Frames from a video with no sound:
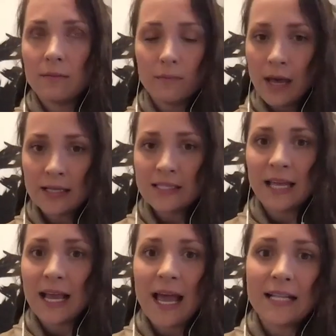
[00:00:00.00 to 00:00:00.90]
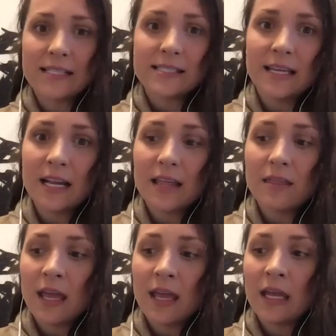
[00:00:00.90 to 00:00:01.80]
acting like I hadn't seen
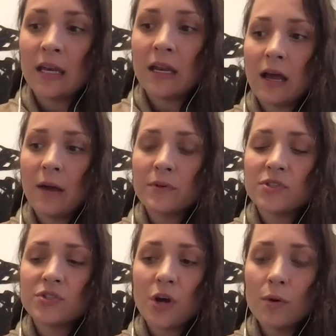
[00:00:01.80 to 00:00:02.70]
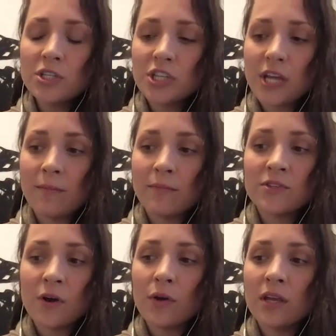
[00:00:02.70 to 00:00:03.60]
anything and was so ashamed,
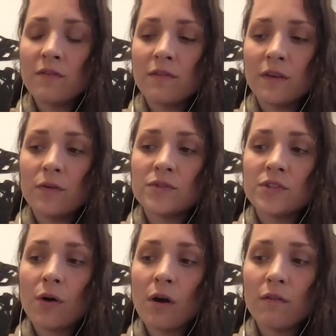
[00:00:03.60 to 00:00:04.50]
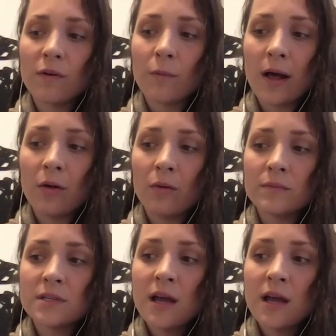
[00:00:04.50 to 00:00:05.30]
so confused, so overwhelmed